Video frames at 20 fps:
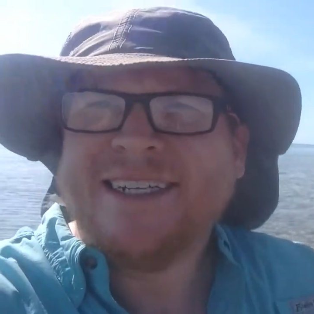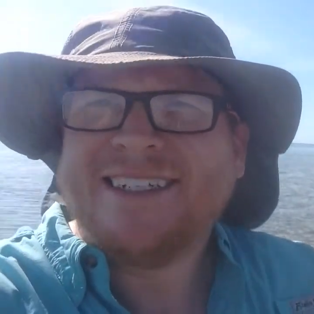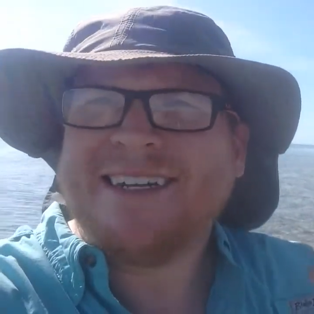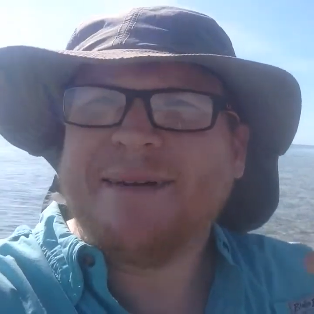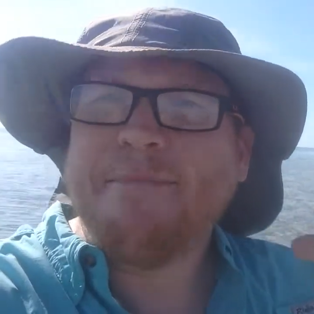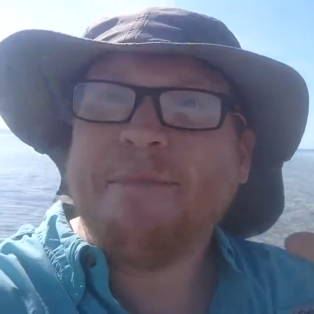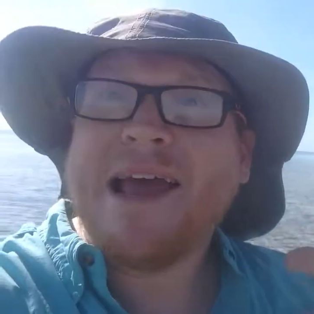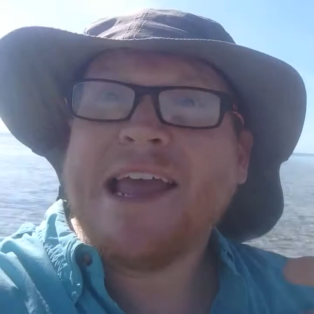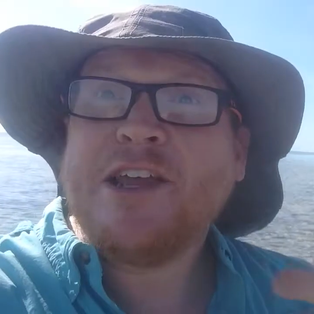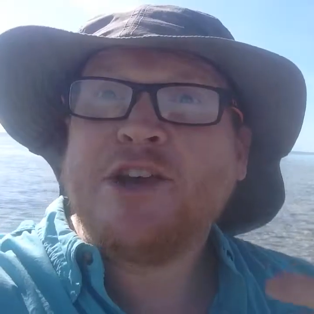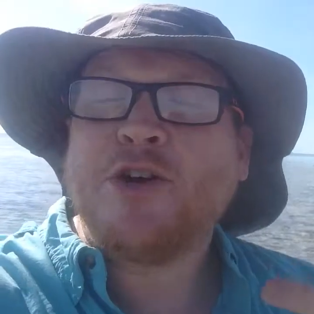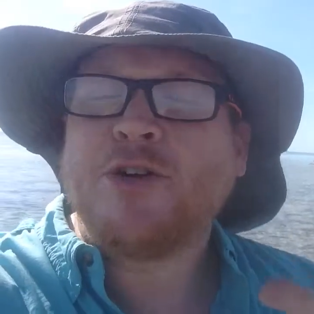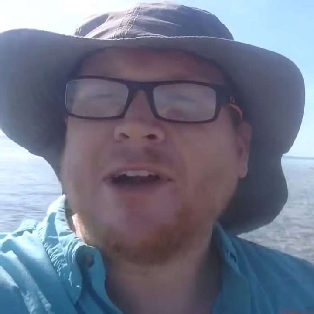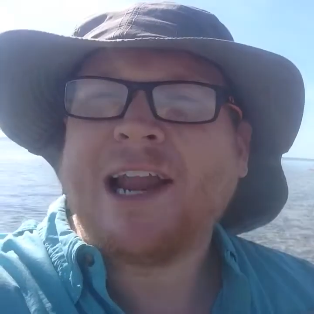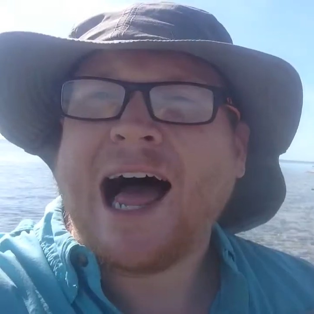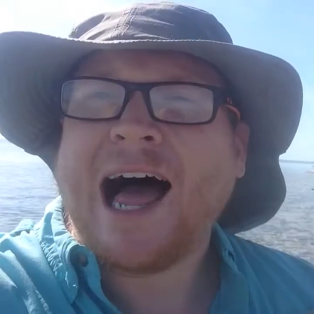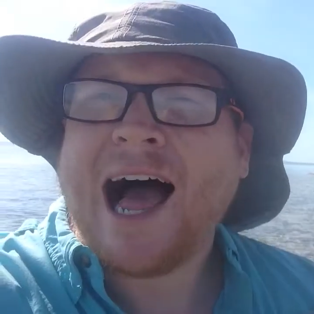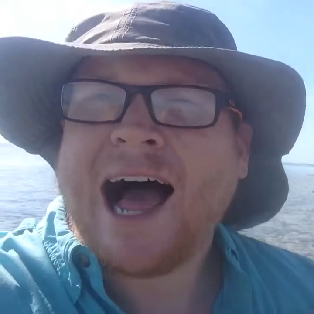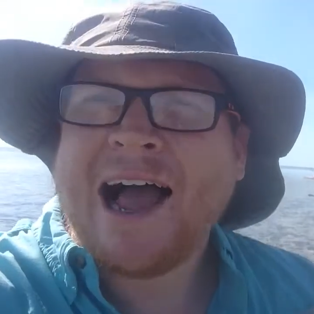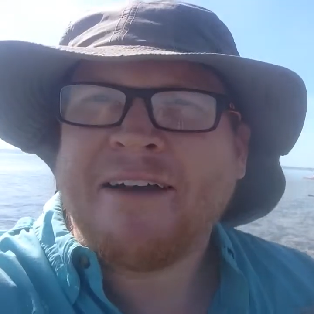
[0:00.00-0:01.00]
to make your
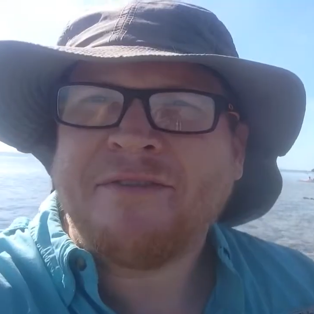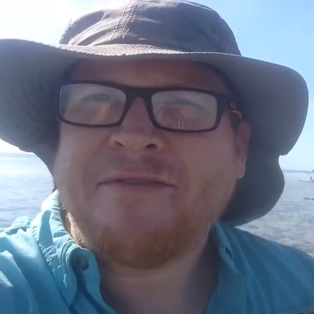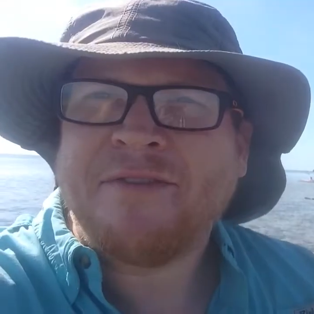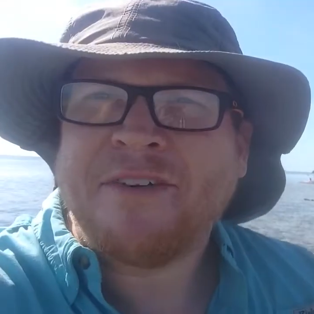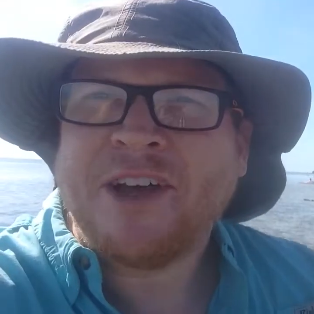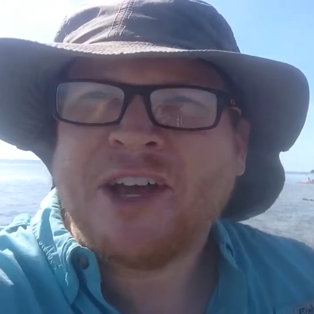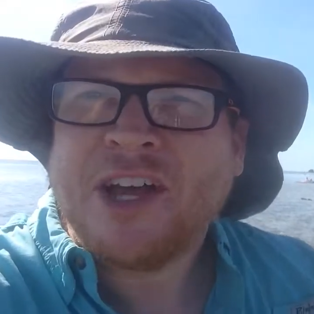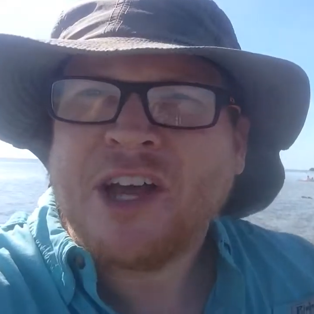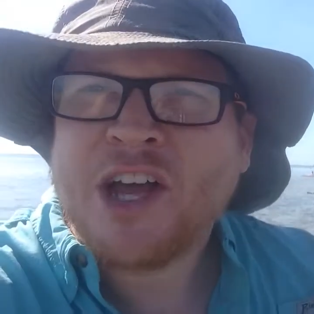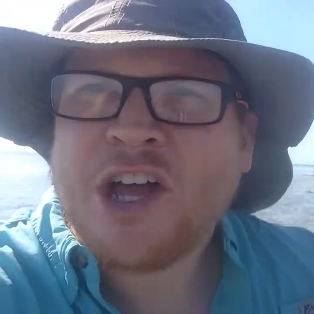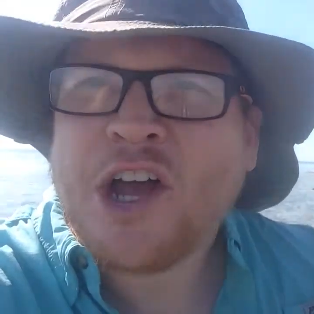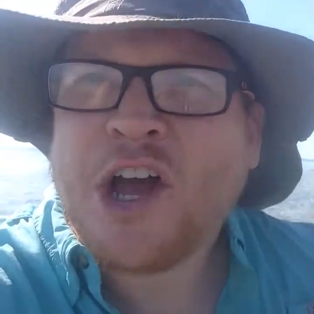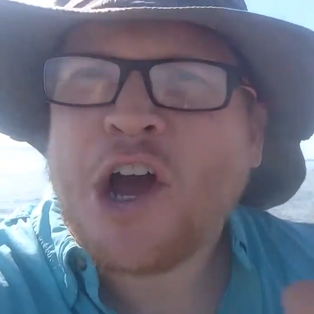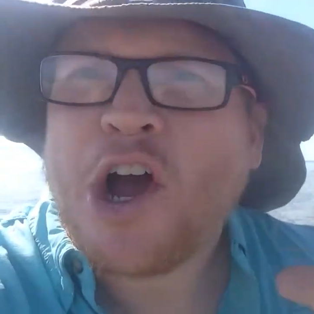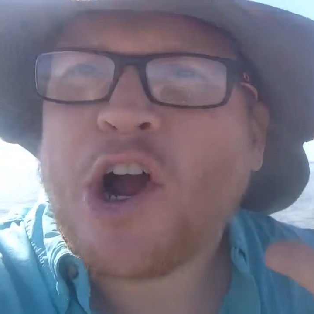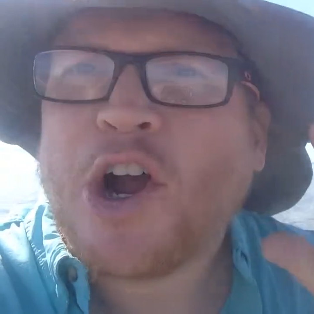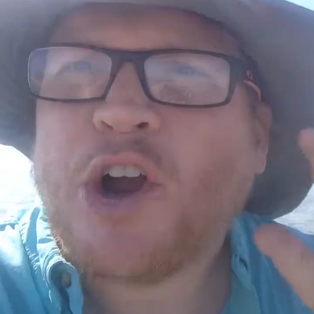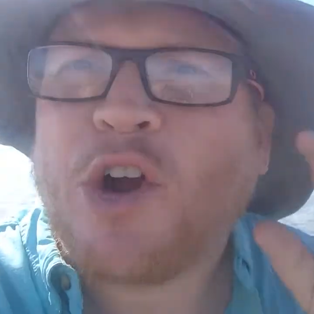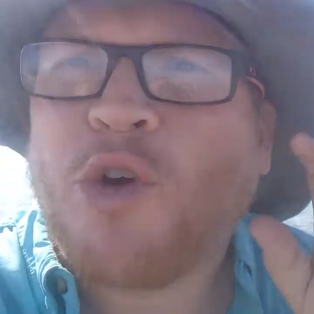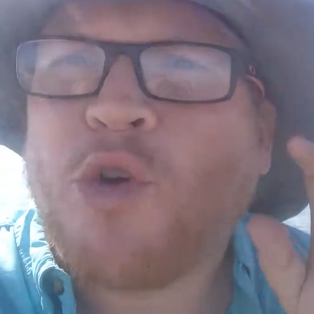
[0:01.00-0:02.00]
life
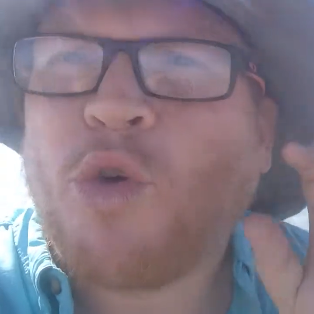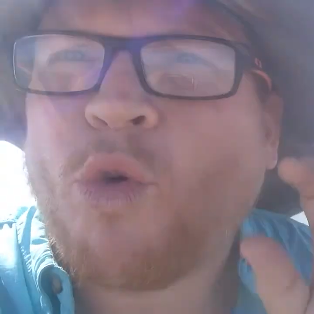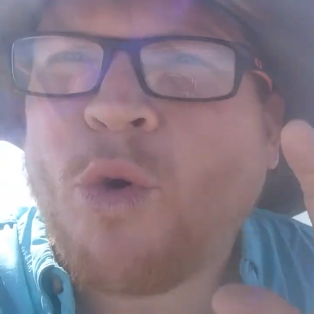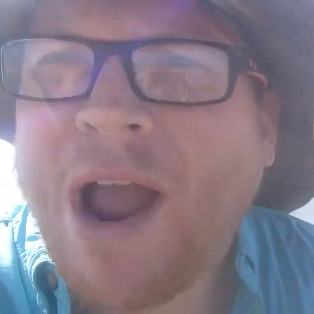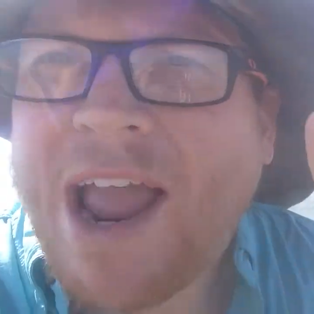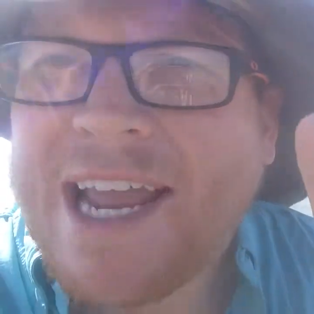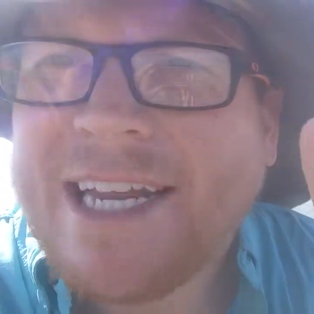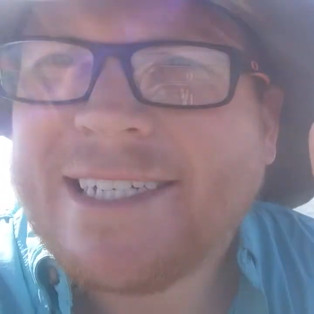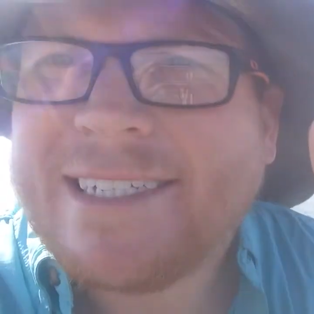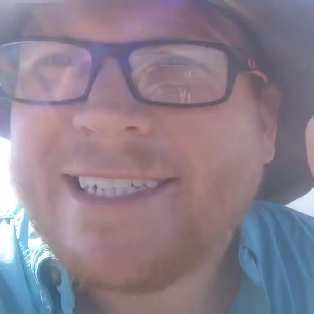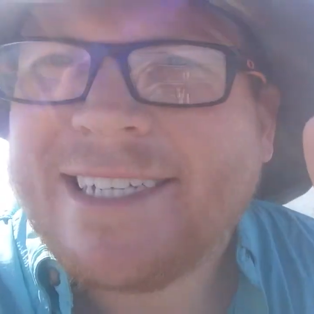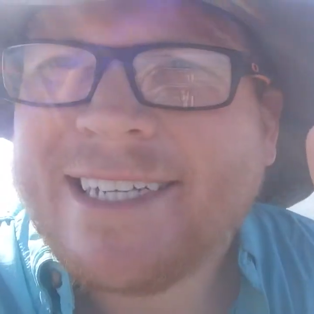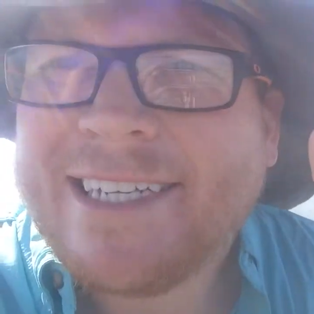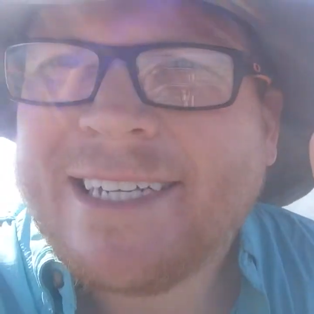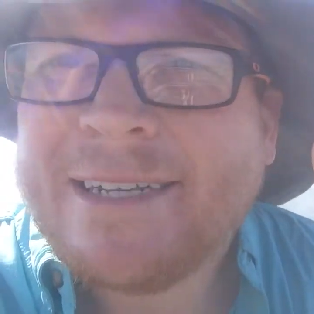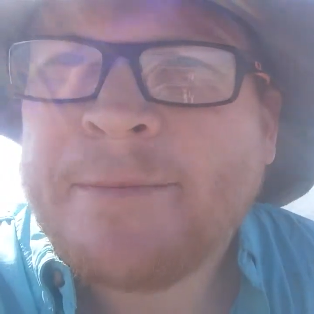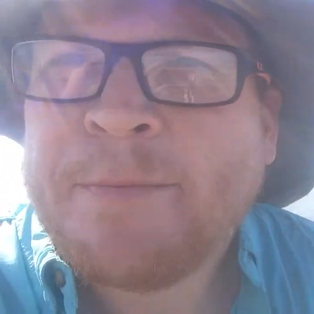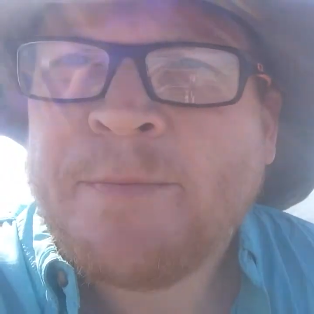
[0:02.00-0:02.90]
great.